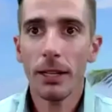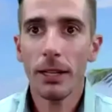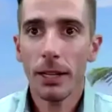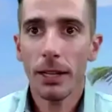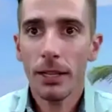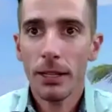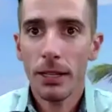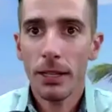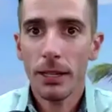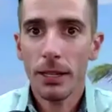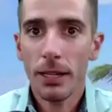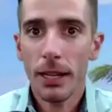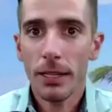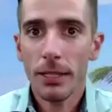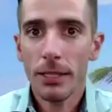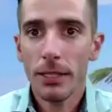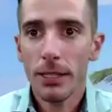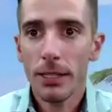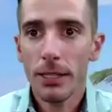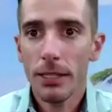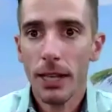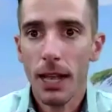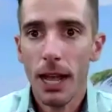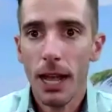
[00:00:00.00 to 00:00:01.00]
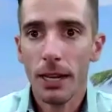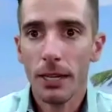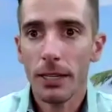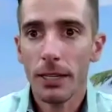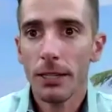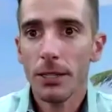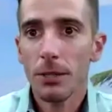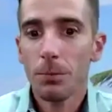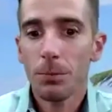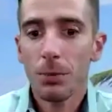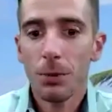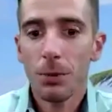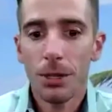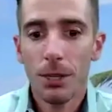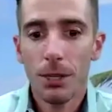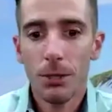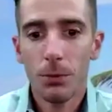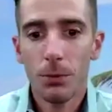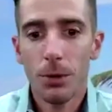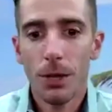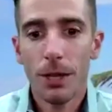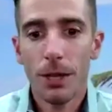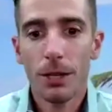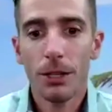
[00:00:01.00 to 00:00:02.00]
in the nicest, kindest,
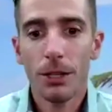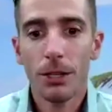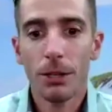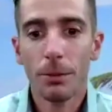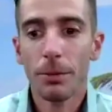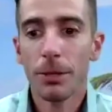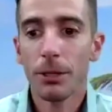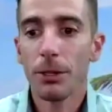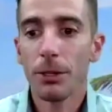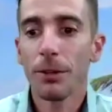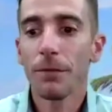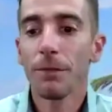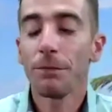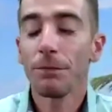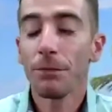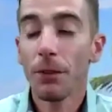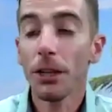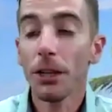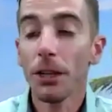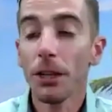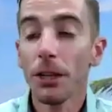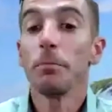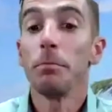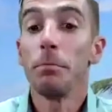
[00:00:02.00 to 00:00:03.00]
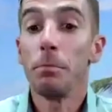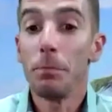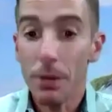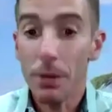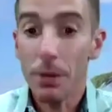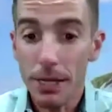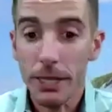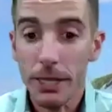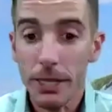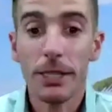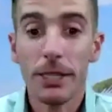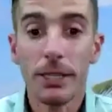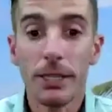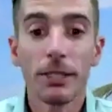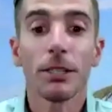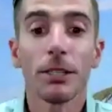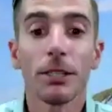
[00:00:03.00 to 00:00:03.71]
prettiest way. I mean, you're a fucking beast.